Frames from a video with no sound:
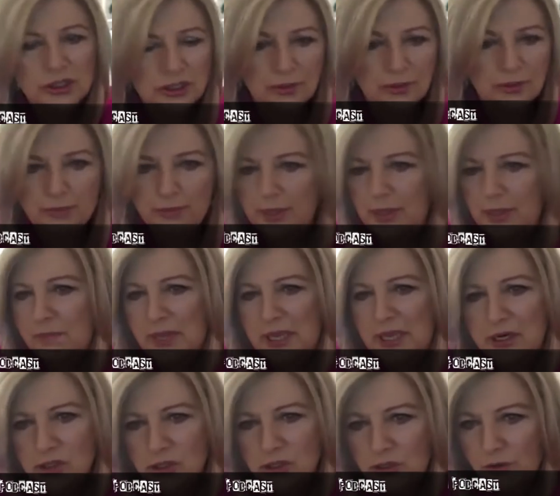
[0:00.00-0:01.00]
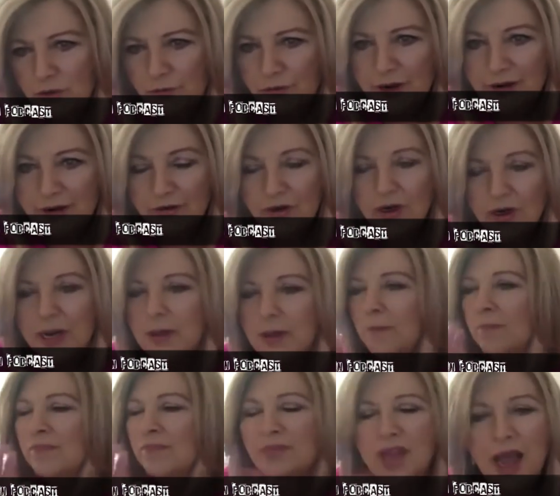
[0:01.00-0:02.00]
and been minister forever.
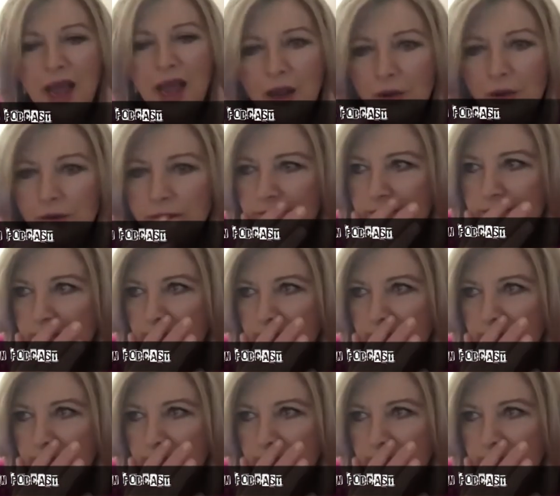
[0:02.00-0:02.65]
No.